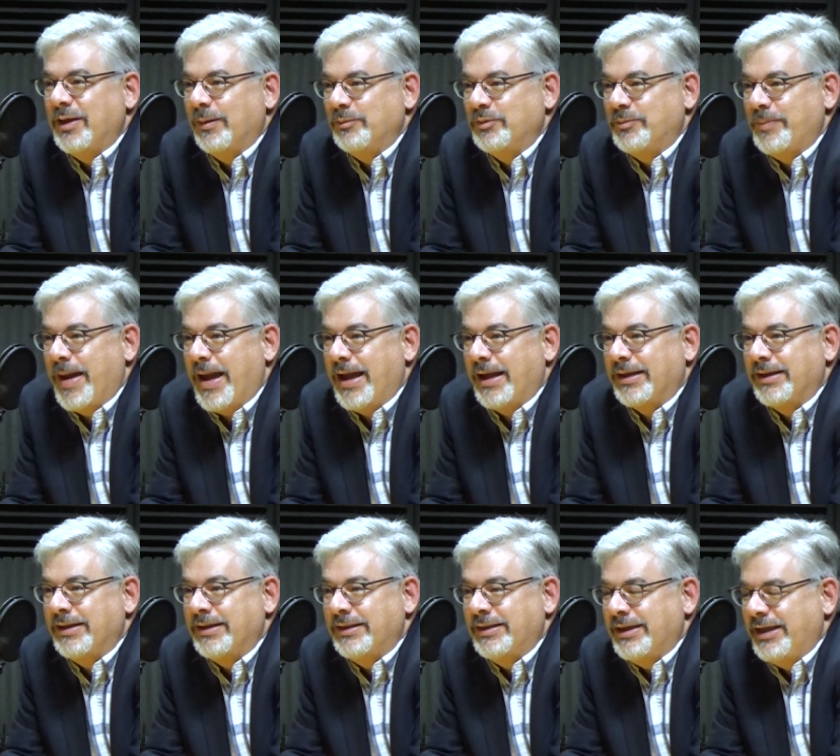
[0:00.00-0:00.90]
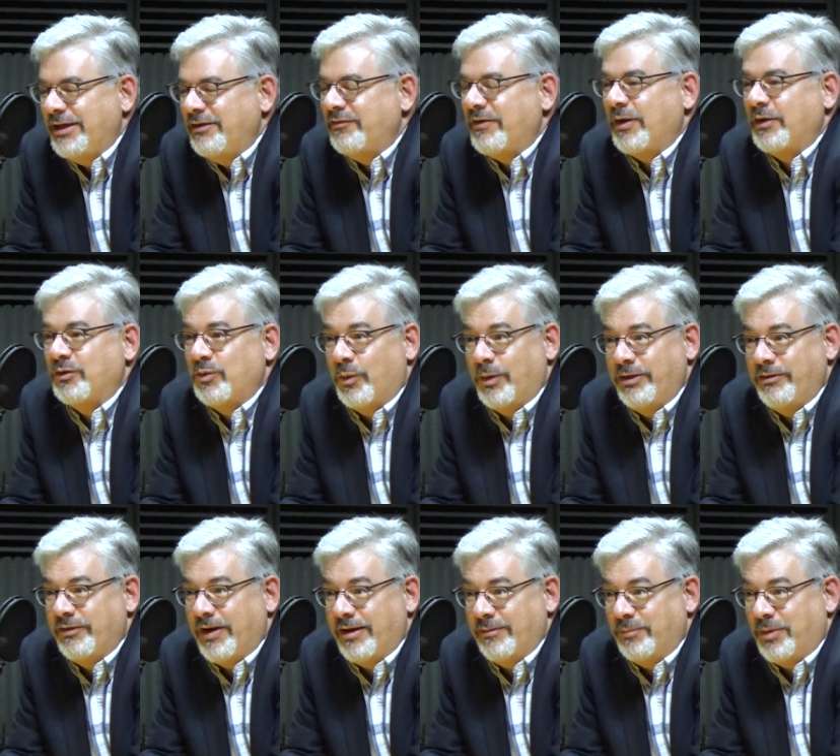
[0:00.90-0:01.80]
comes back. He found
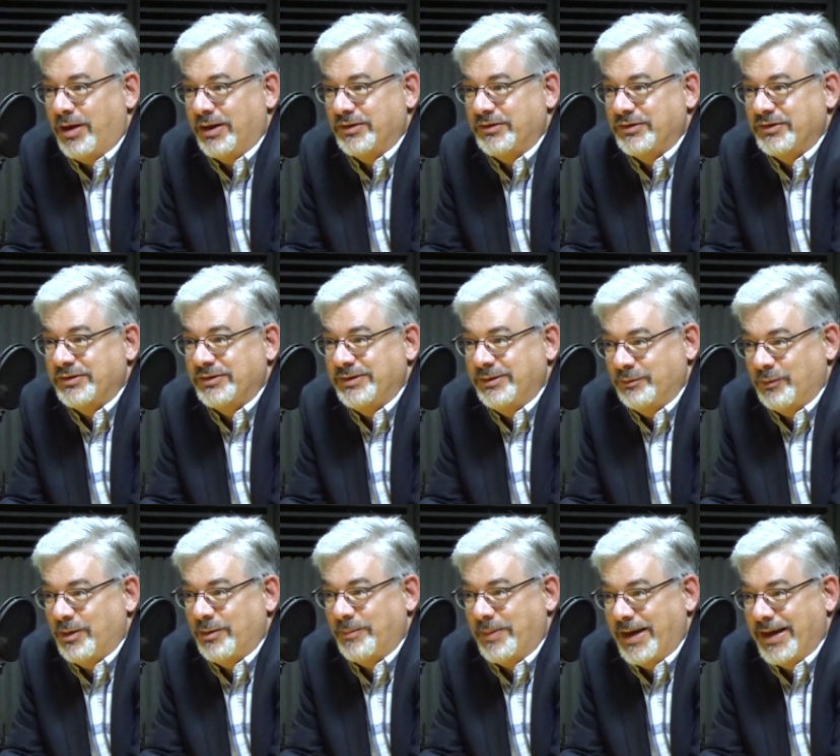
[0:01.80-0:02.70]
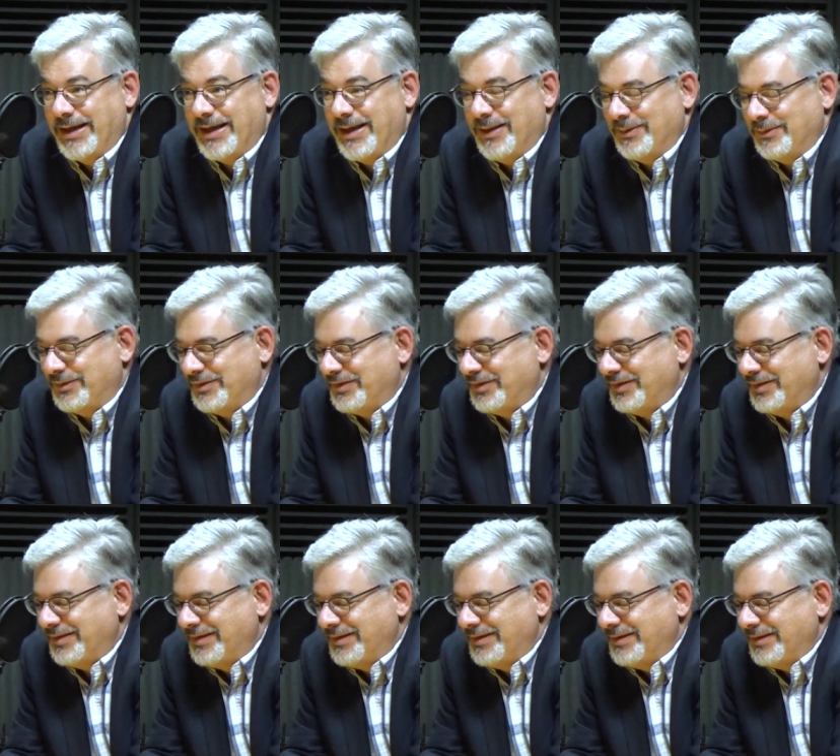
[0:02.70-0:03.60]
25 bucks in one of my accounts.
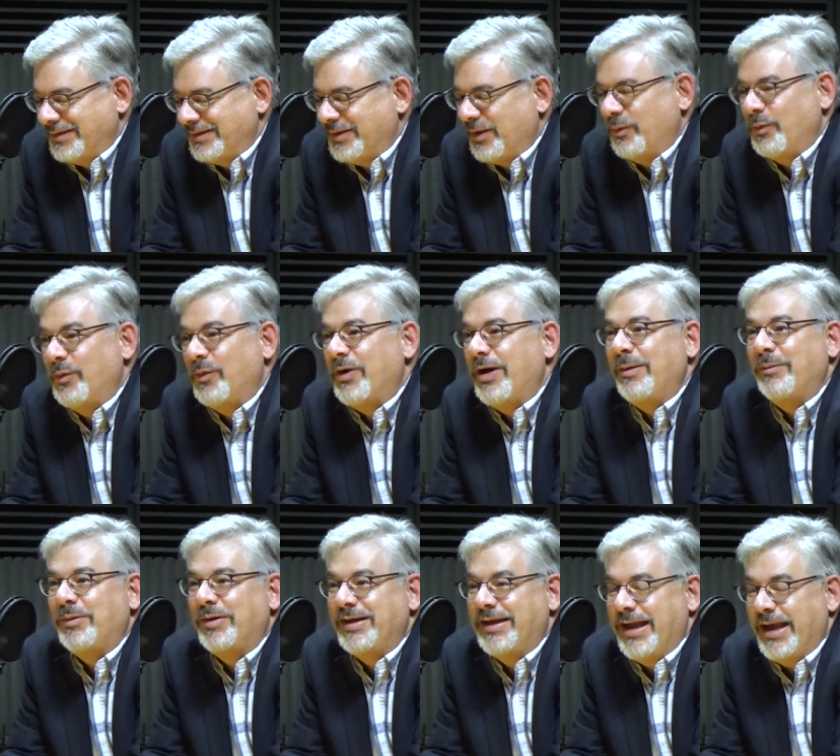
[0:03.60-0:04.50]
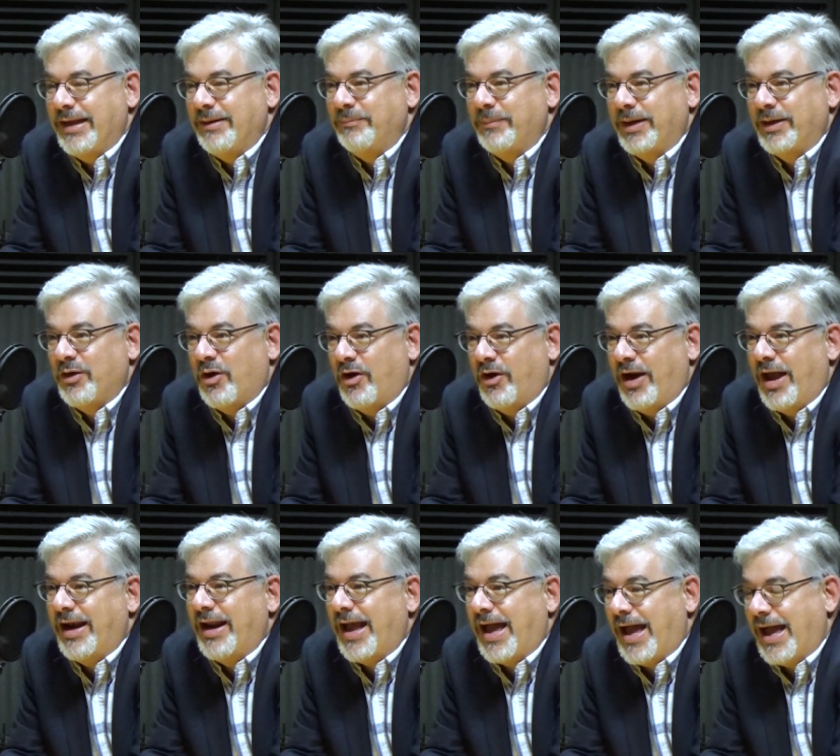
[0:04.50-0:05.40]
Oh, so we are able to get my car
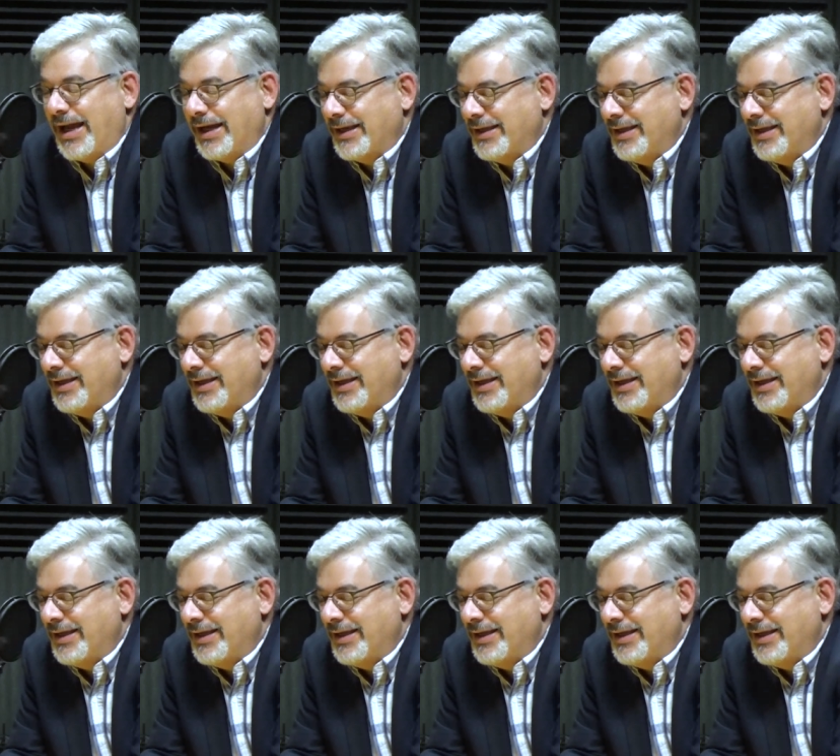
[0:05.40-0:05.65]
out of hock